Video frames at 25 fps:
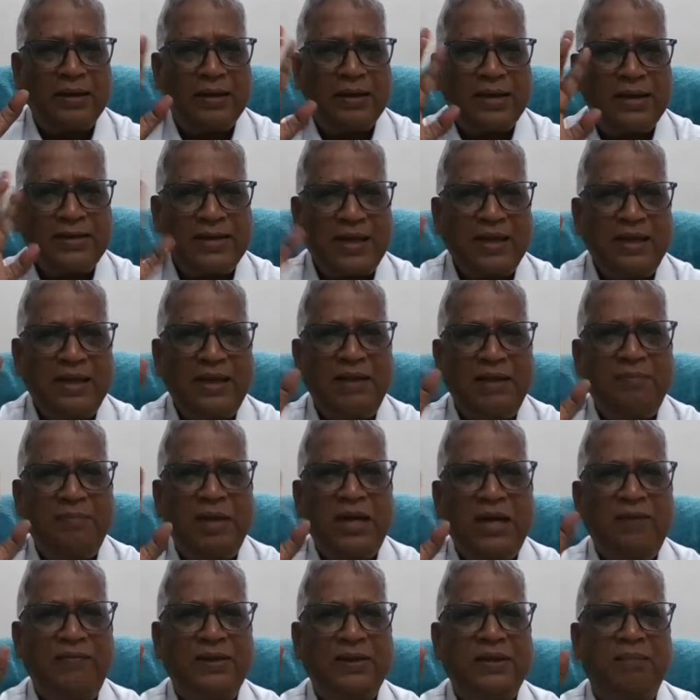
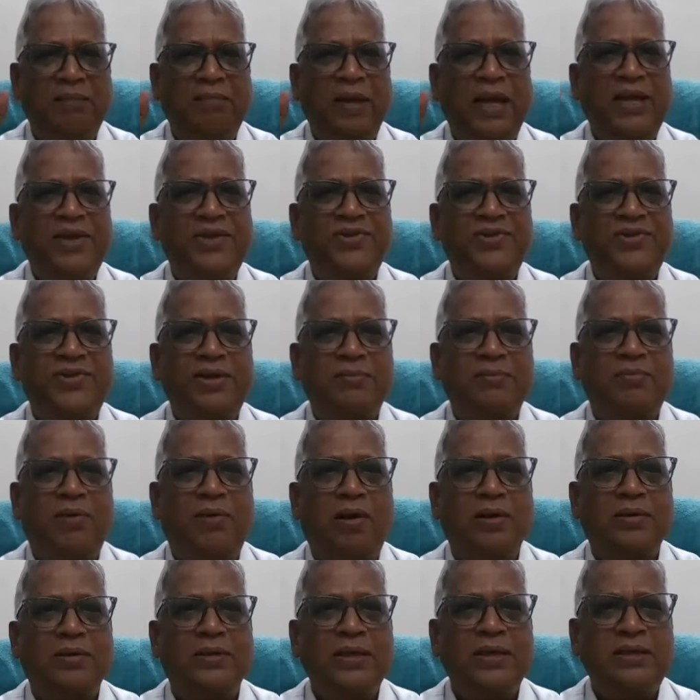disagreement with the mainstream
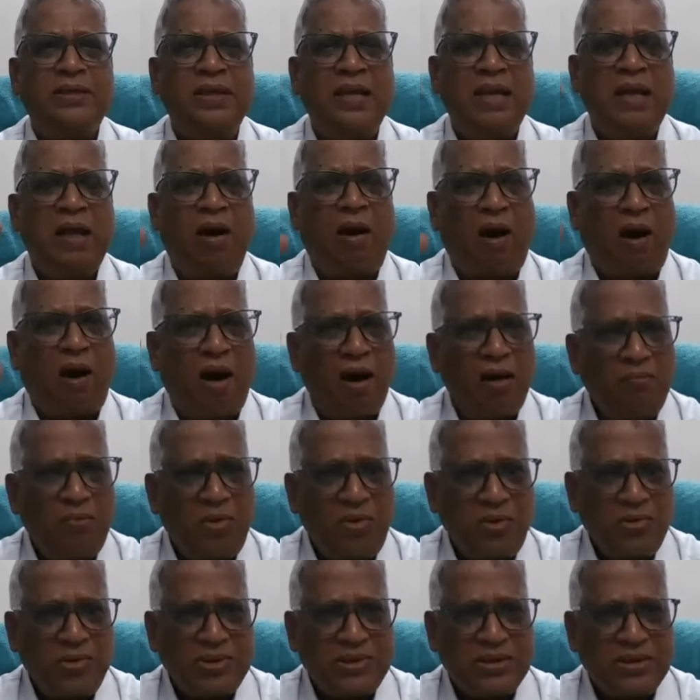Marxists
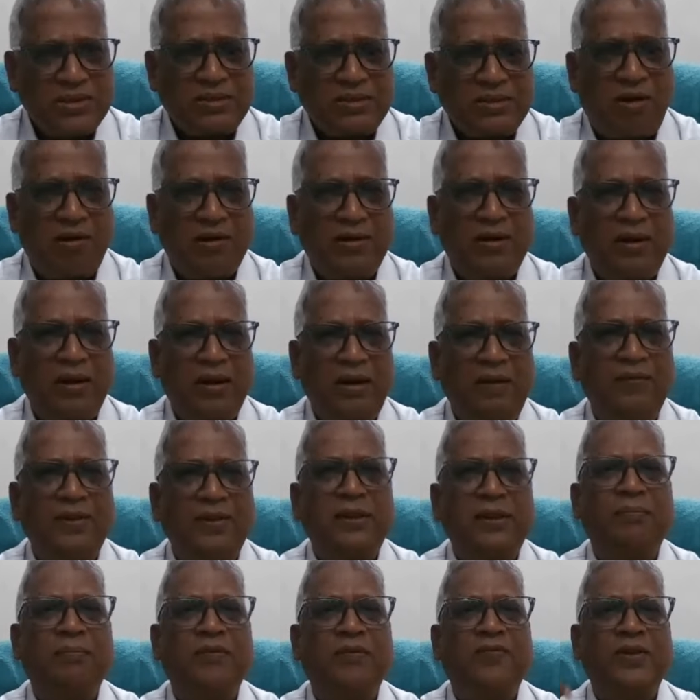almost started
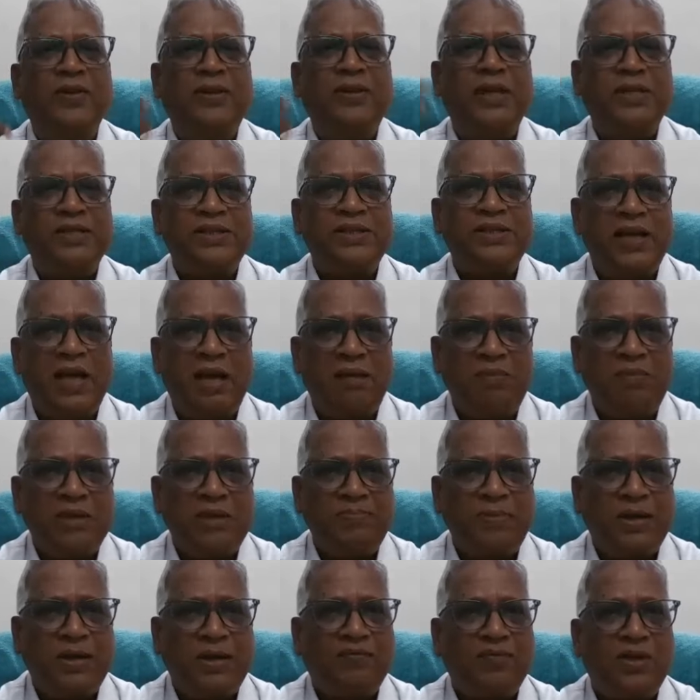with the
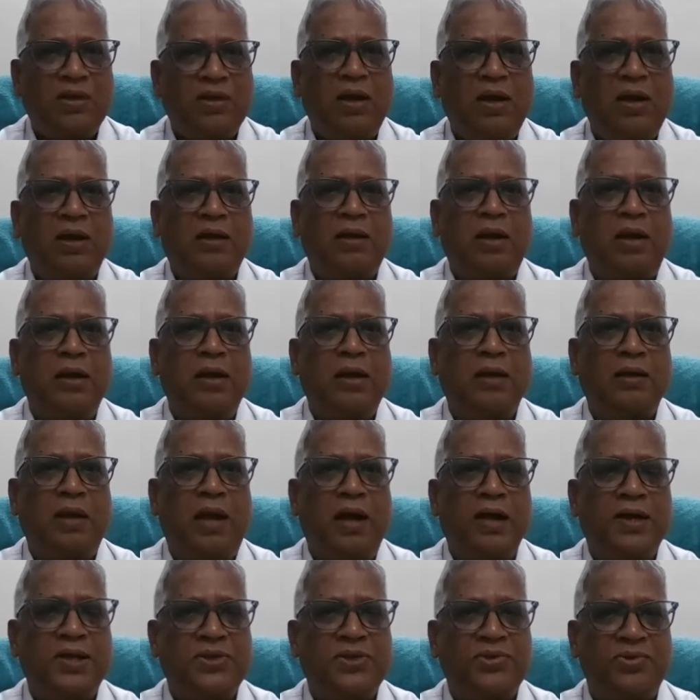establishment of the
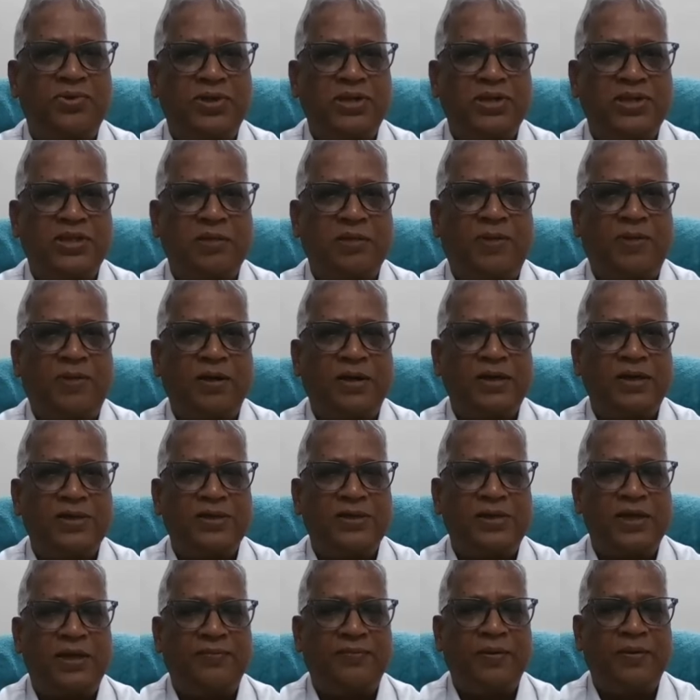Congress Socialist Party
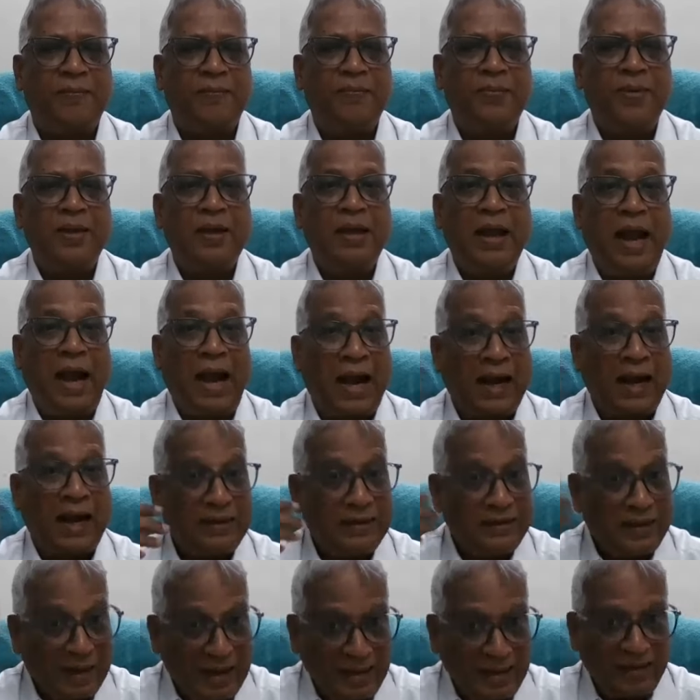itself.
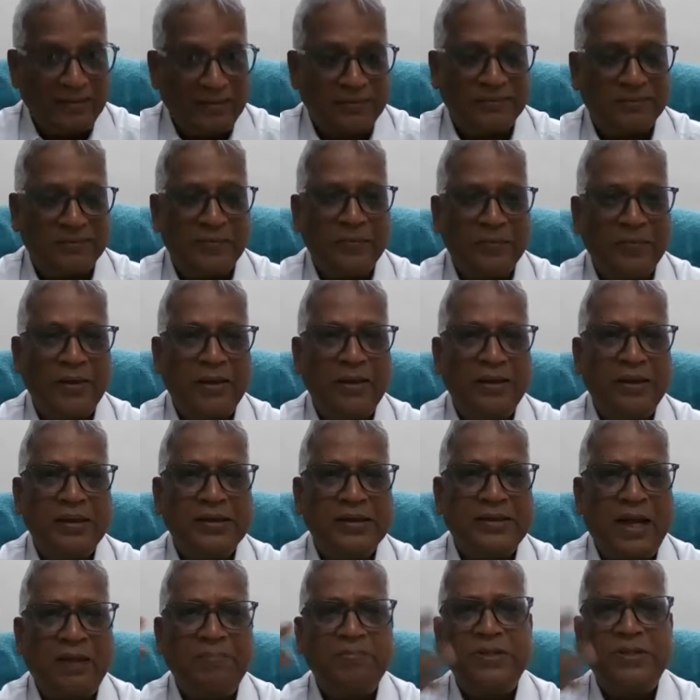And then
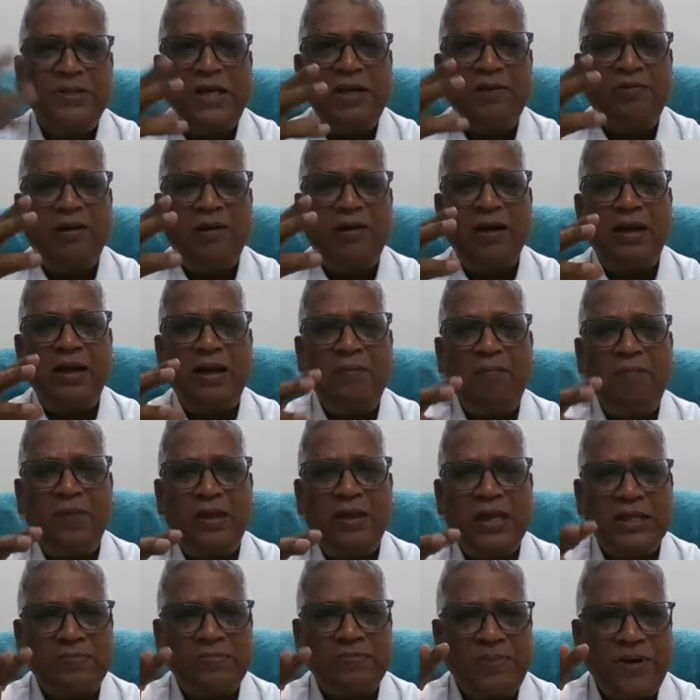subsequently,
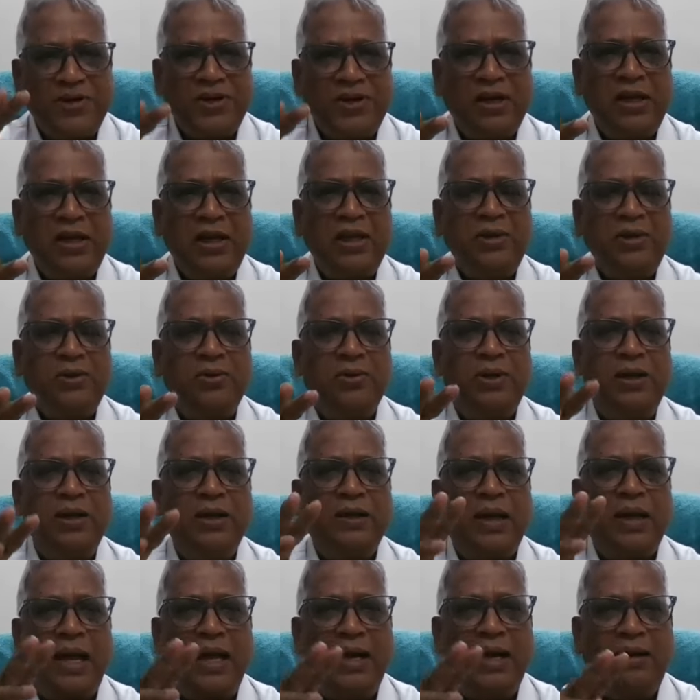especially
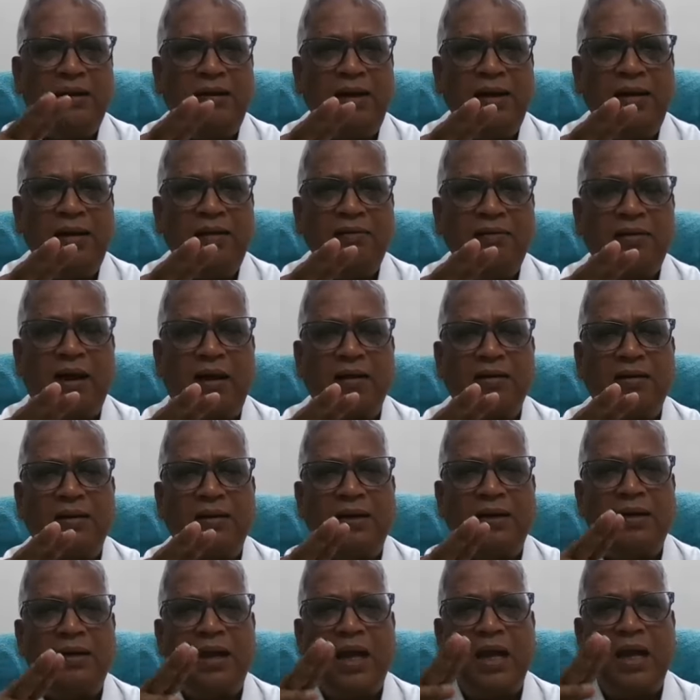during
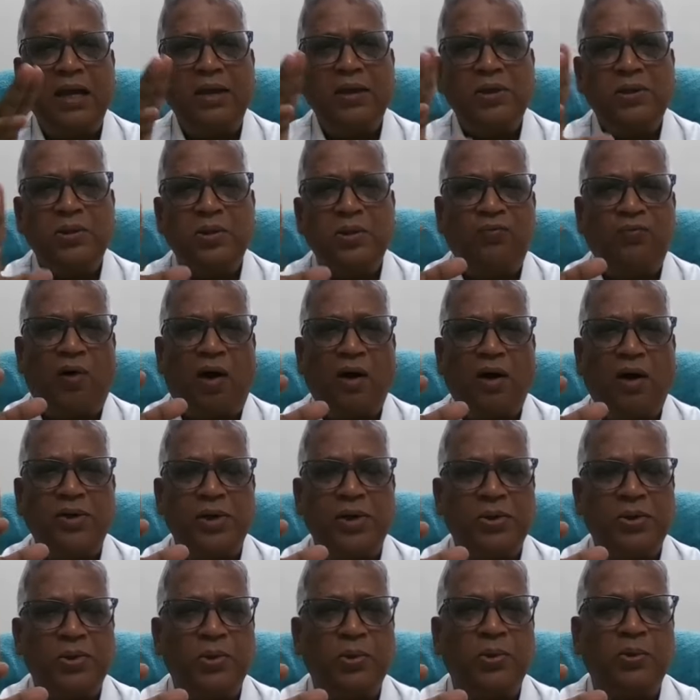1939 to
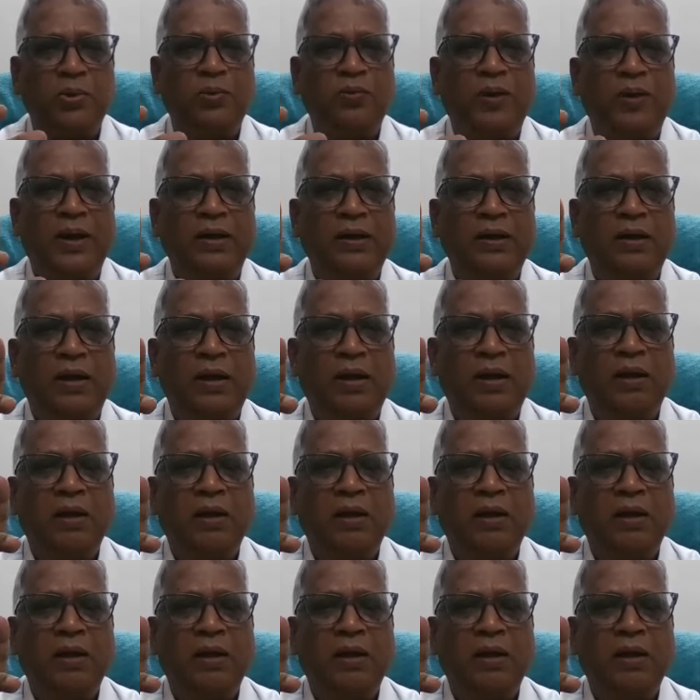42, when